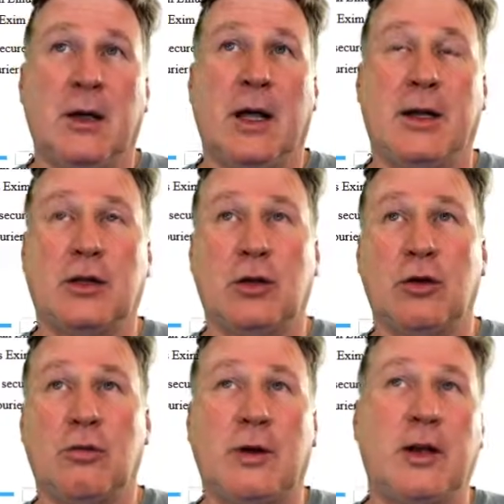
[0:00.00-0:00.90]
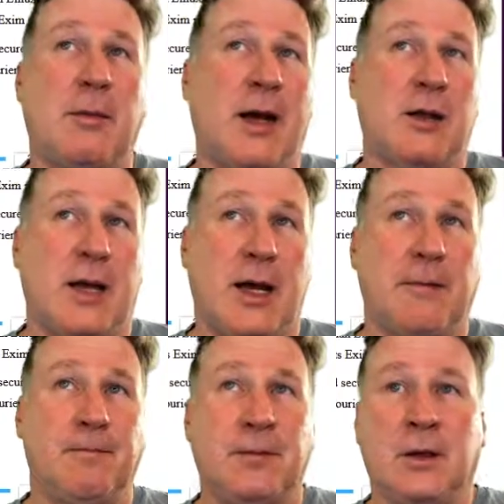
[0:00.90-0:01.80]
And so you'll read about that
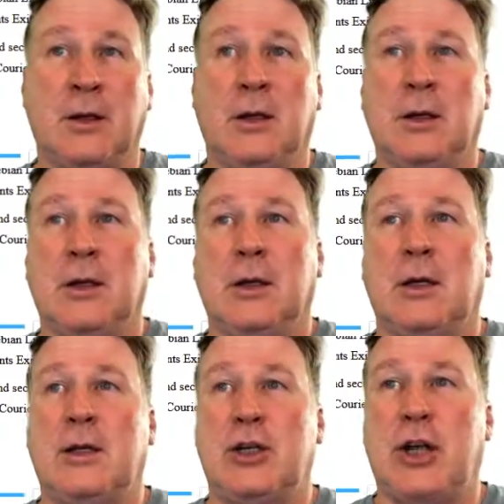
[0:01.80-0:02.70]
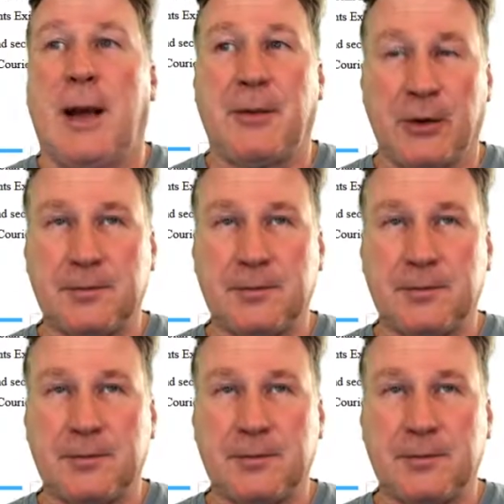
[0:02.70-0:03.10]
in the chapter.